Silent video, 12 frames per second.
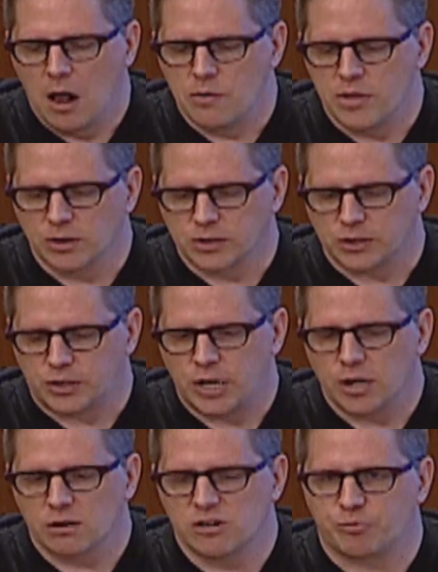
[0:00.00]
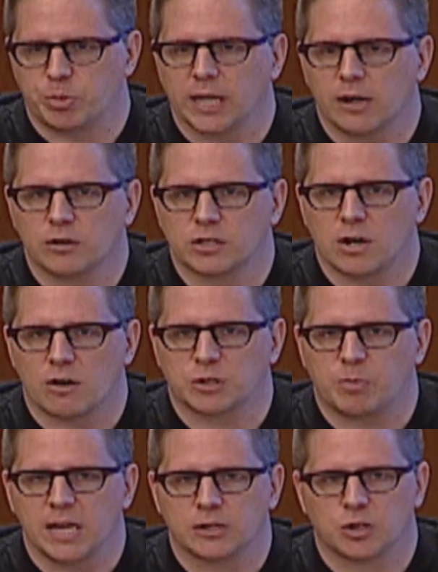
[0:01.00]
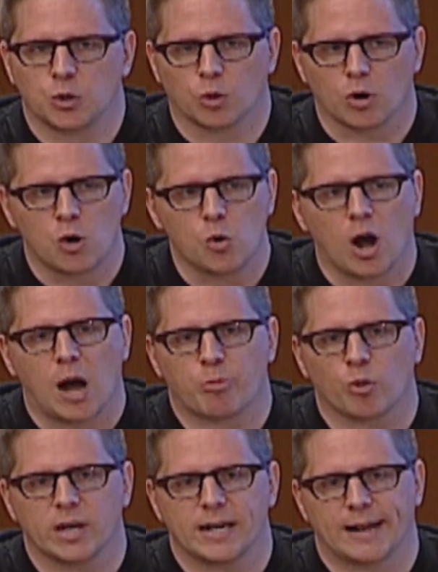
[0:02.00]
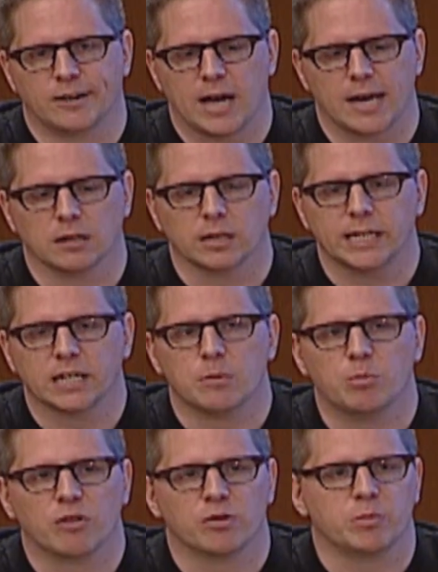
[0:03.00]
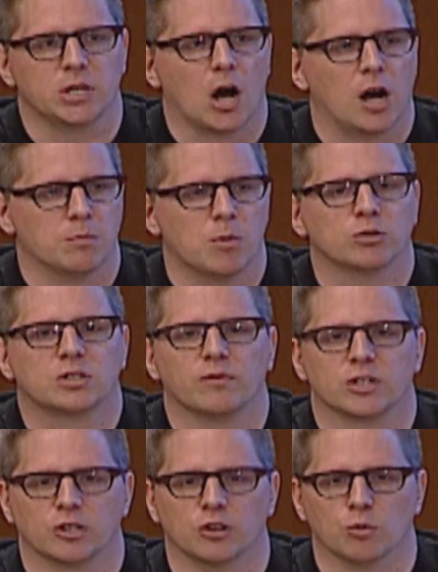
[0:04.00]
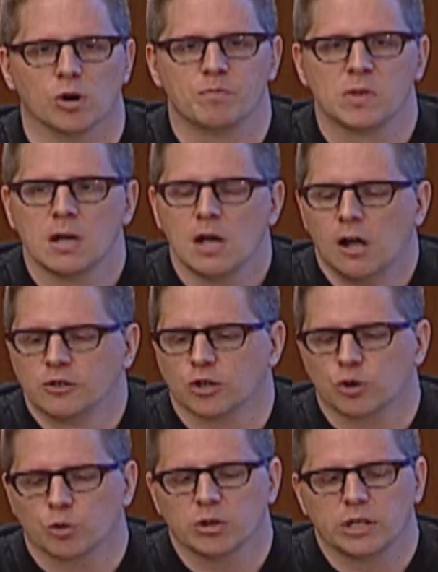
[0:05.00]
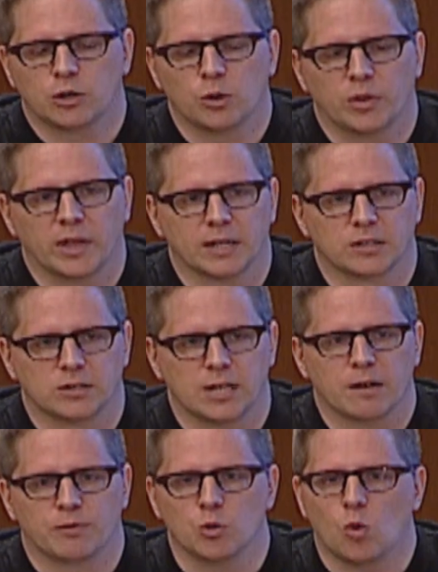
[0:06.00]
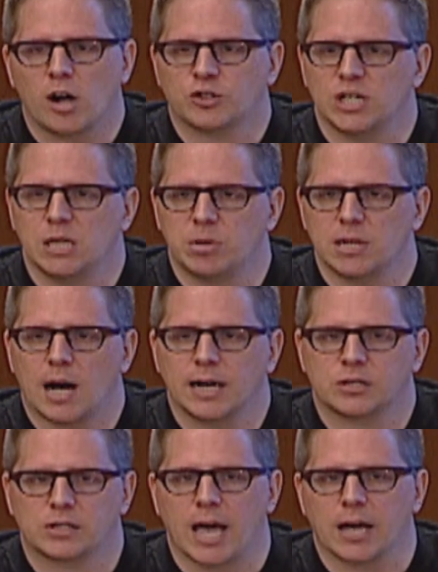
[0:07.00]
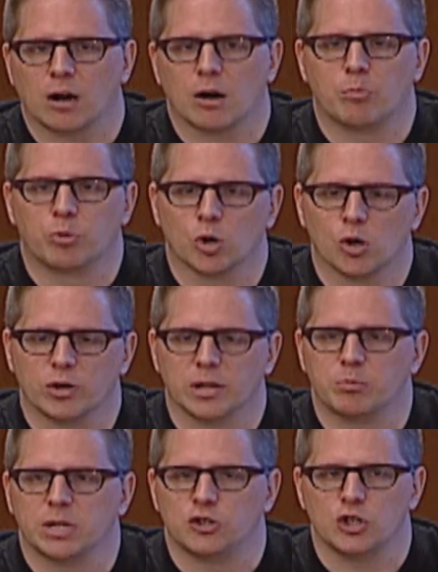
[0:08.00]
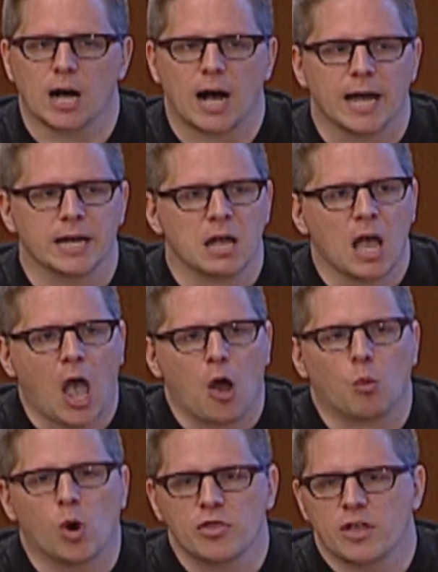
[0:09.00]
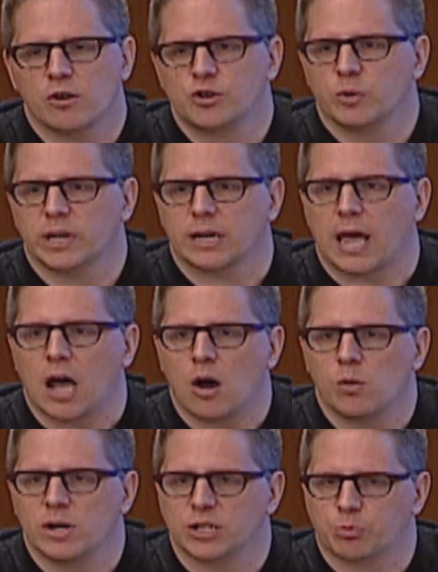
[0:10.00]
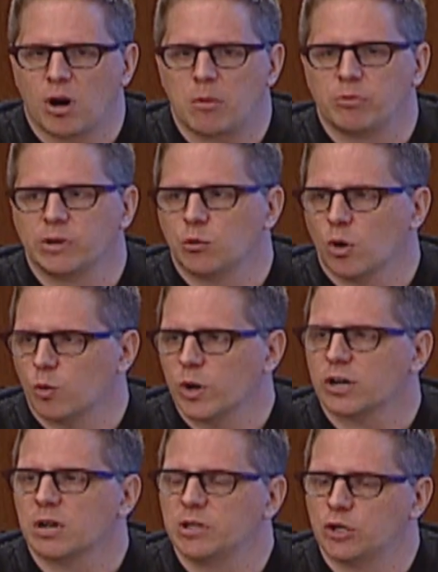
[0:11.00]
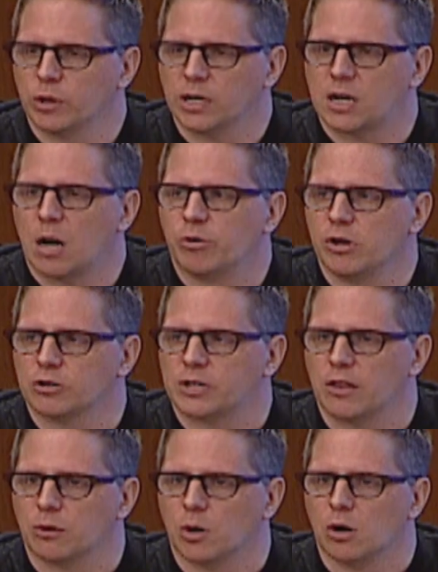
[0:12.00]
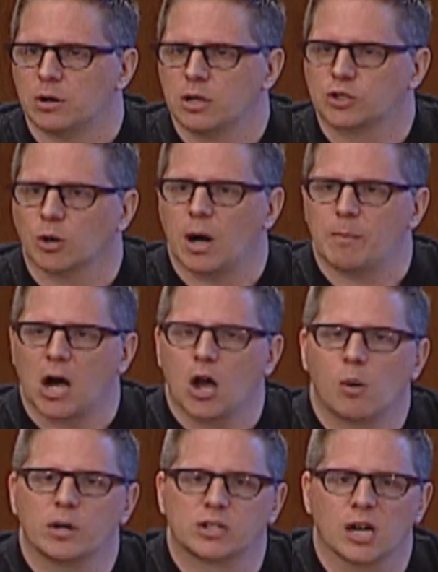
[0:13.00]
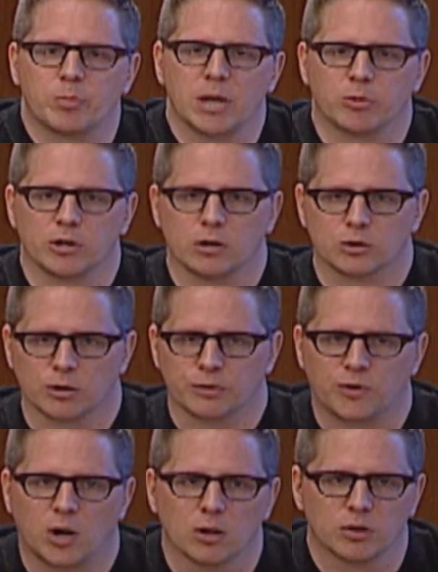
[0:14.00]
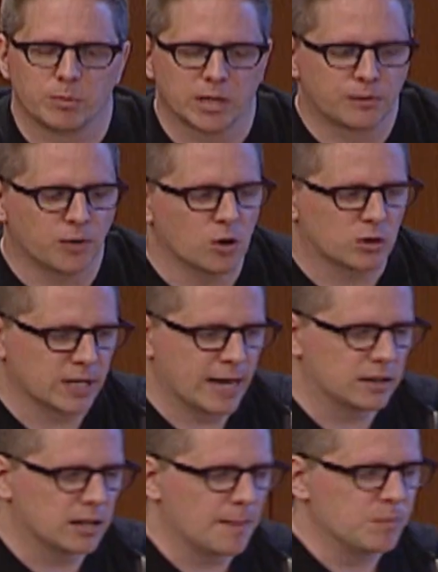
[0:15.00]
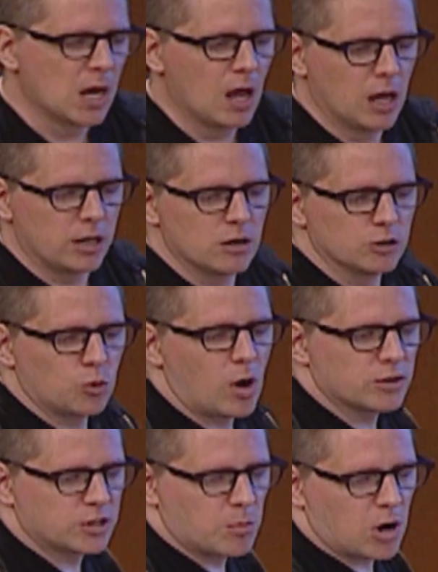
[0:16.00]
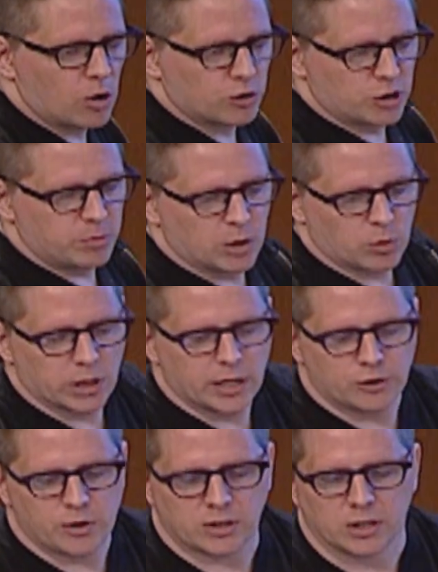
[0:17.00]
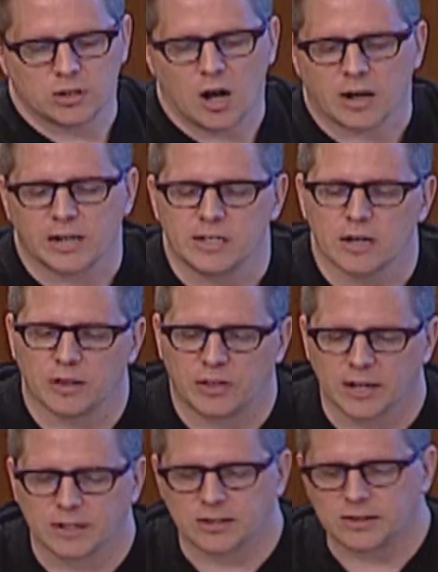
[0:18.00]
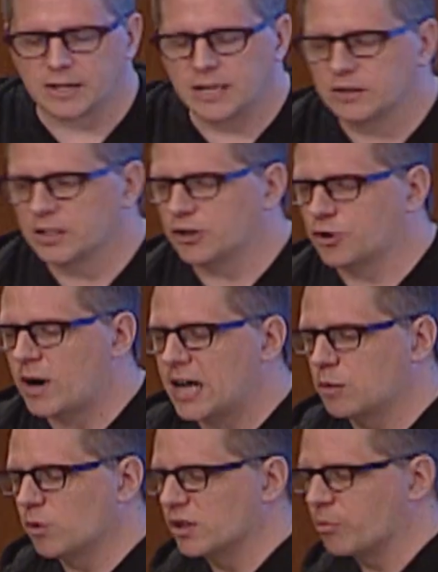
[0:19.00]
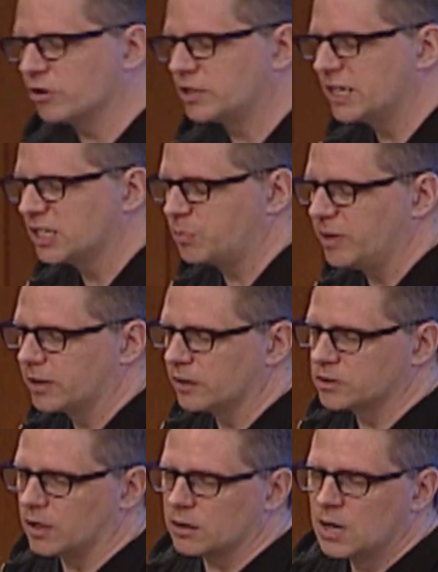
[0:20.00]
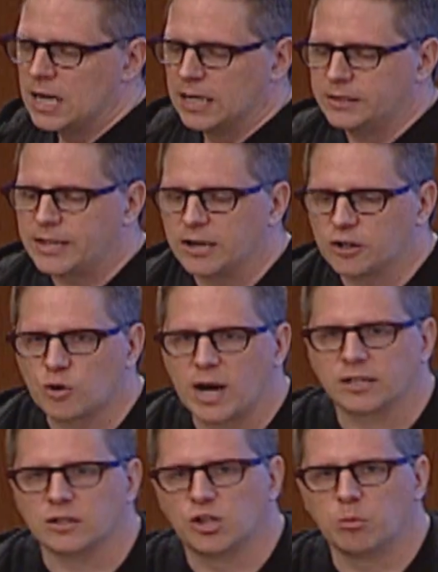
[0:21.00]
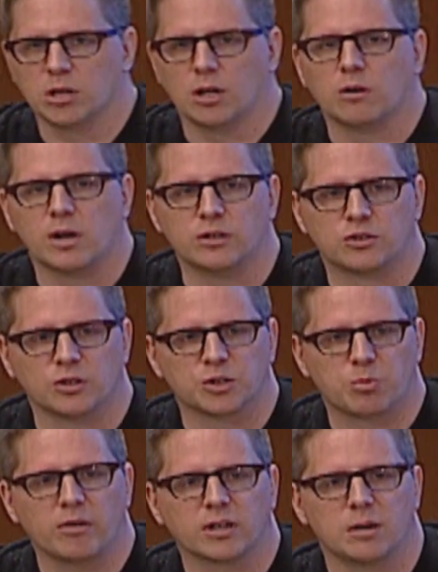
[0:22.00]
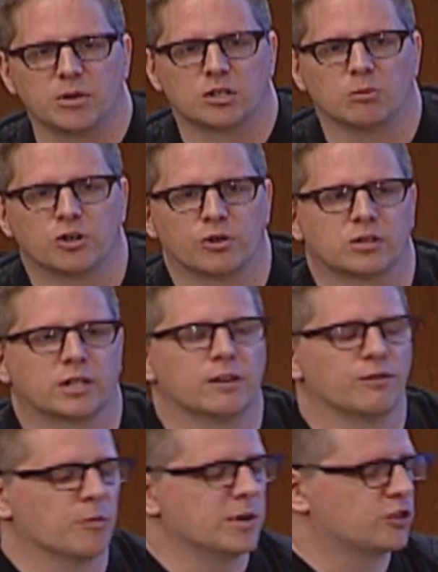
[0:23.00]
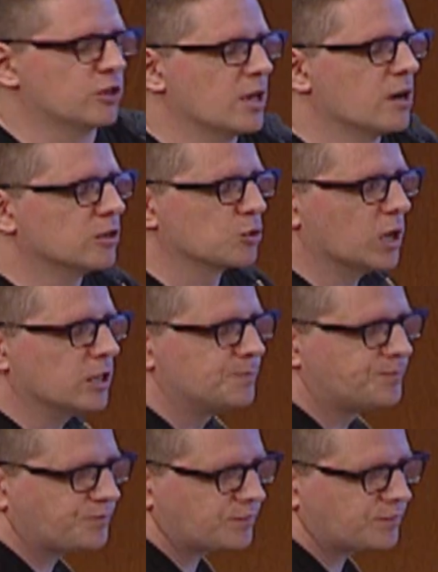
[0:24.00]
There's a tier of players in our space who operate at a league above and beyond most of us in the room. So the really cool thing is that if you watch EBI, Sanger, Broad, and BGI, what they're doing now is probably what we're going to be doing a couple years down the road. So I always tell people, sort of follow the big folks. And Duan tomorrow should be a really interesting talk. And the other thing is that he's in a track where the preceding speakers are Data Direct and Cumulo. And so there's probably going to be some interesting information there as well.